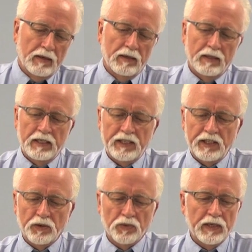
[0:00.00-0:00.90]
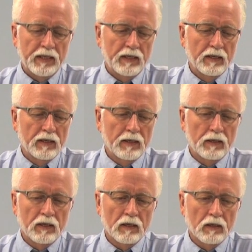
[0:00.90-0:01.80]
uh, easy to read uh,
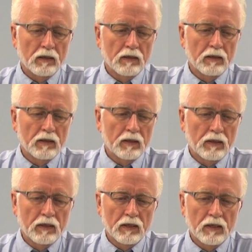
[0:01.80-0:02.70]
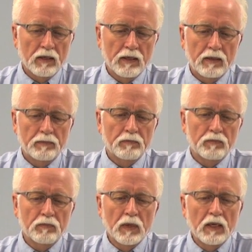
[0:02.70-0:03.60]
little, little
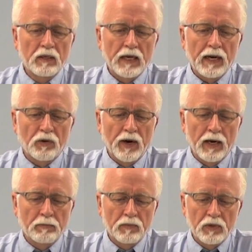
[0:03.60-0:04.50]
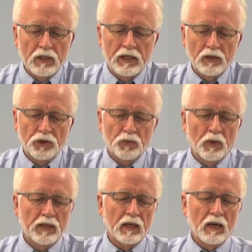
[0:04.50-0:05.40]
um, diagram that tells you
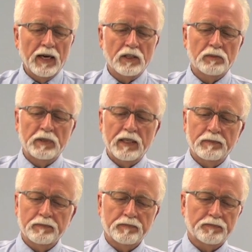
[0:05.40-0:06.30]
what the lights mean.